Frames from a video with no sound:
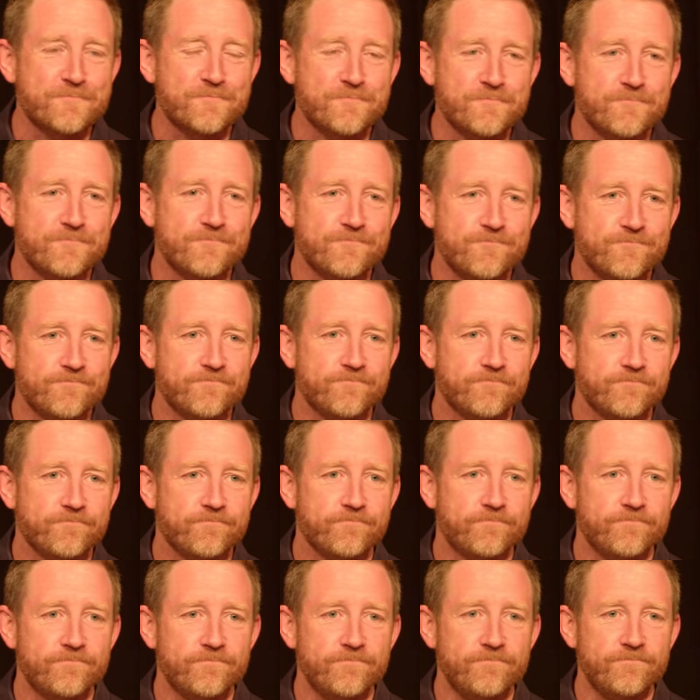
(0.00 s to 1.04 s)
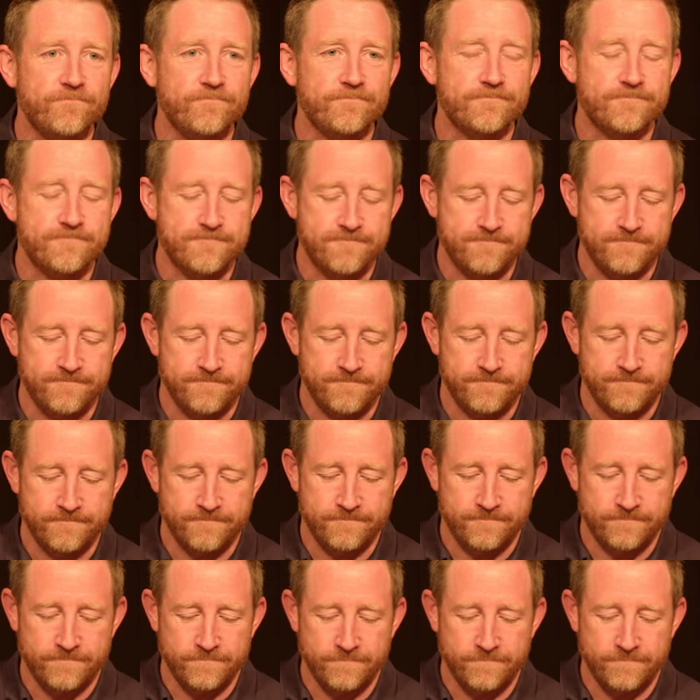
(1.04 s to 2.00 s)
(silence)